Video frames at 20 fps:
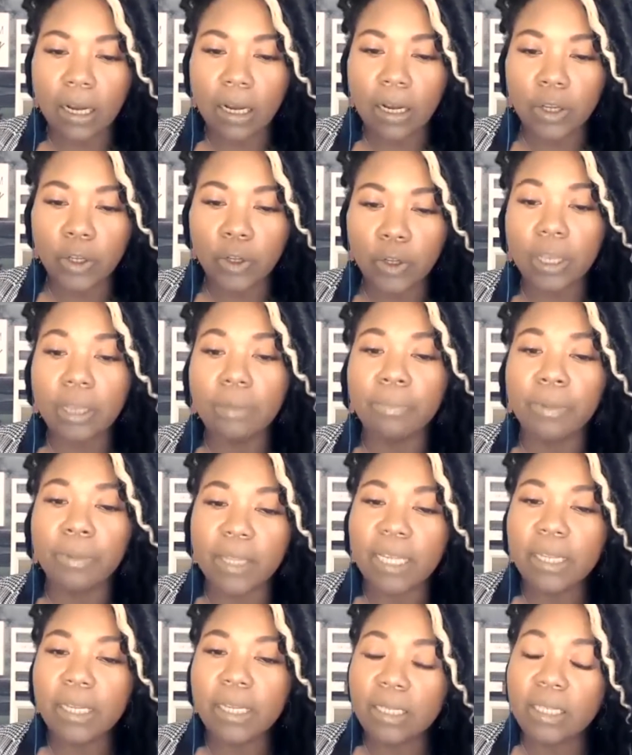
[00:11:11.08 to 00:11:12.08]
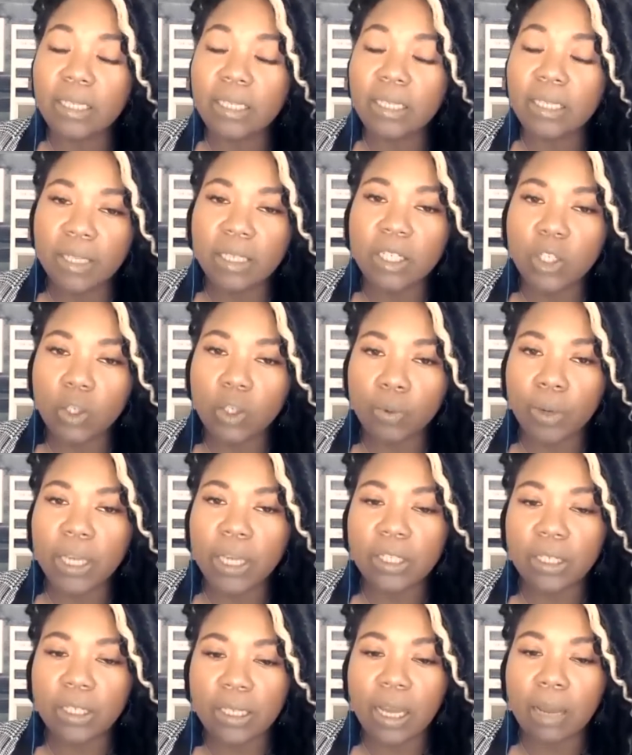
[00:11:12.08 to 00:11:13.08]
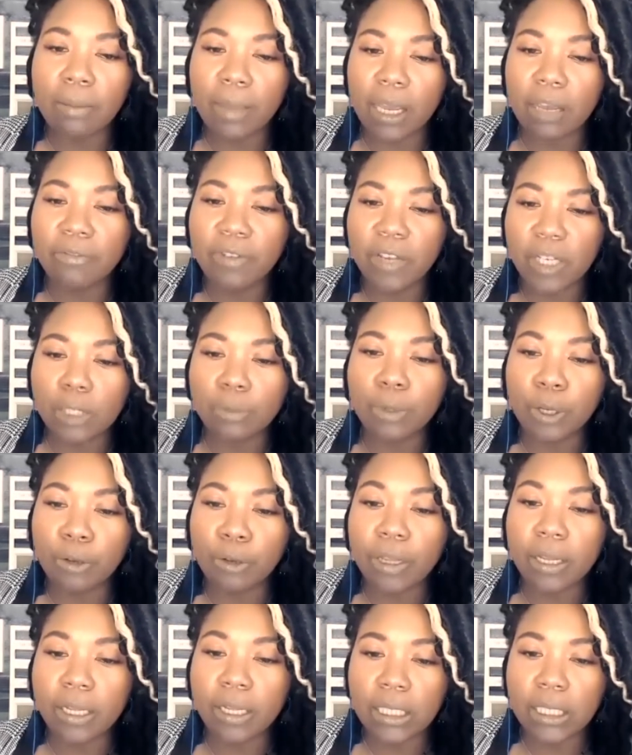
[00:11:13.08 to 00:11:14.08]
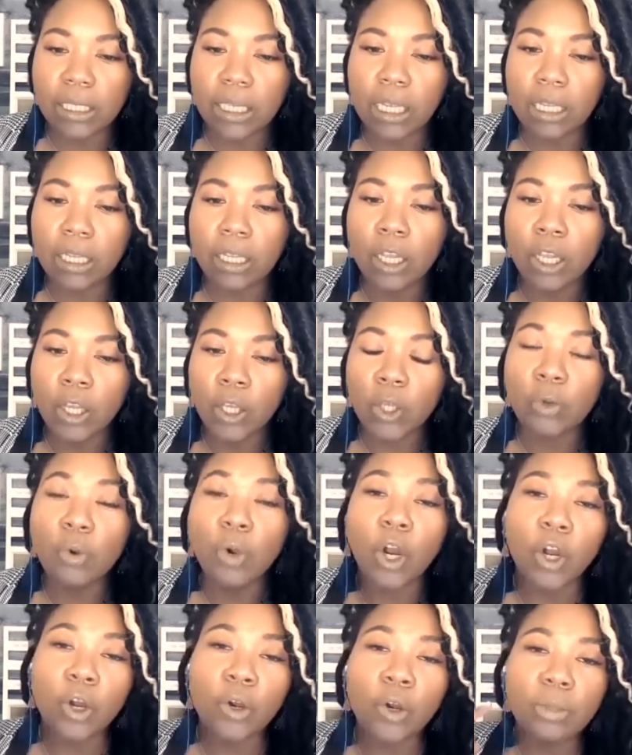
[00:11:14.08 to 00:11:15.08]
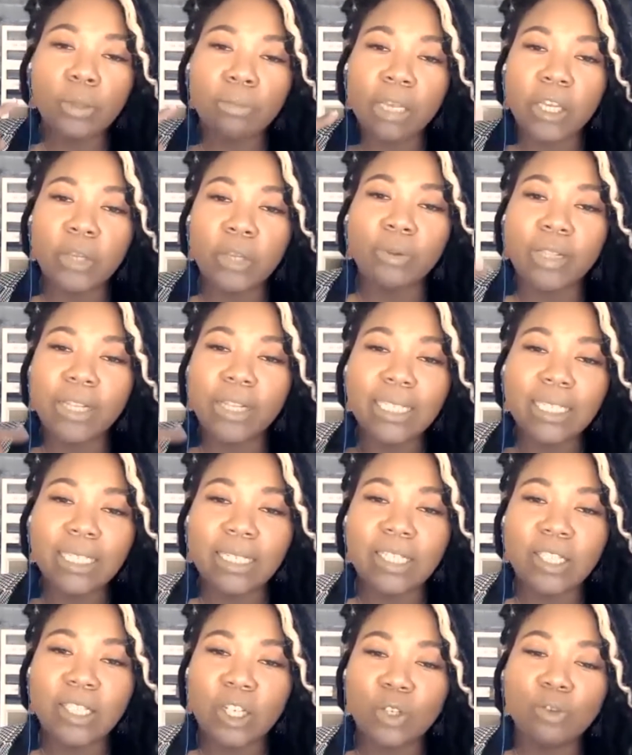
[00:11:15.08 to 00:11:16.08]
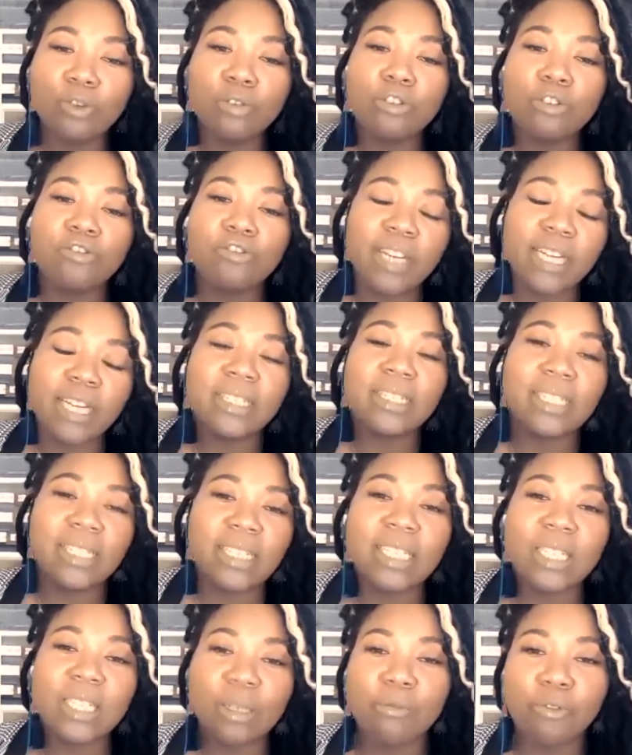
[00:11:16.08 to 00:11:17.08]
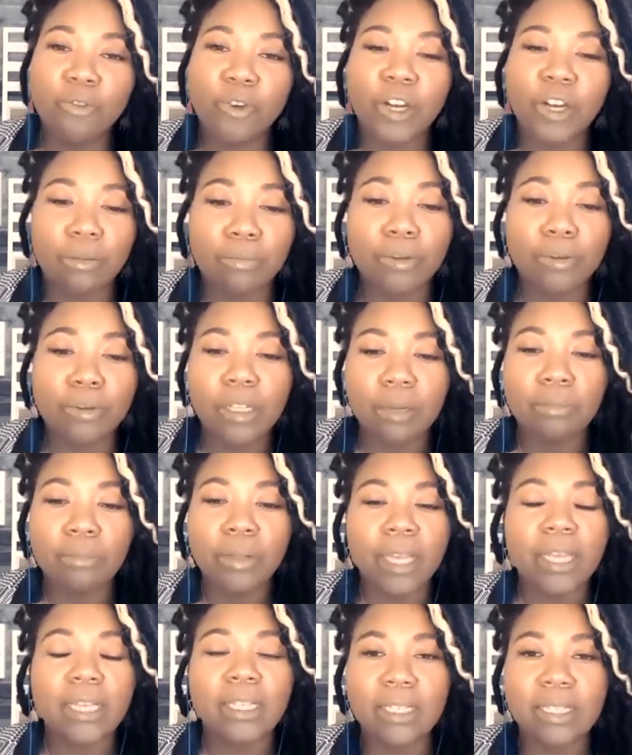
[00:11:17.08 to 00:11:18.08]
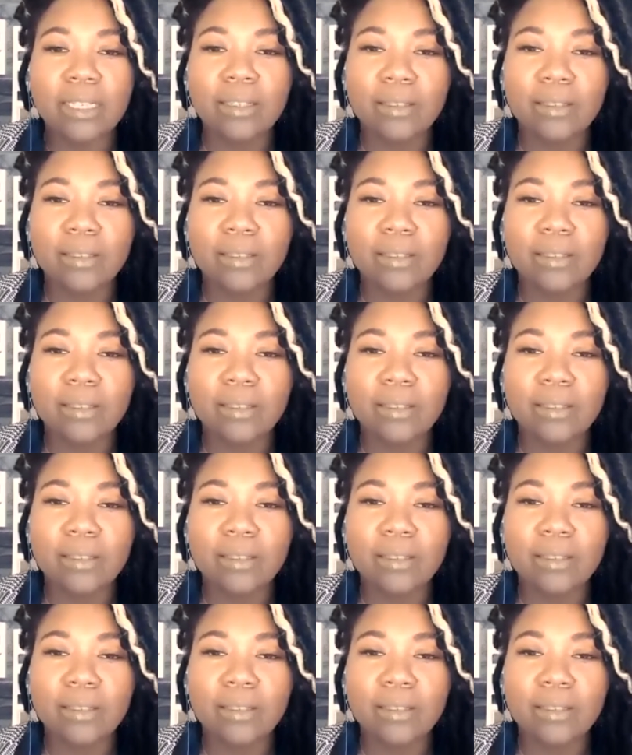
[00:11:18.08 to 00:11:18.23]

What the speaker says: you're empathetic to some of the situations that I may have experienced, and you heard me, you listened, and you created a system for it and put it in place.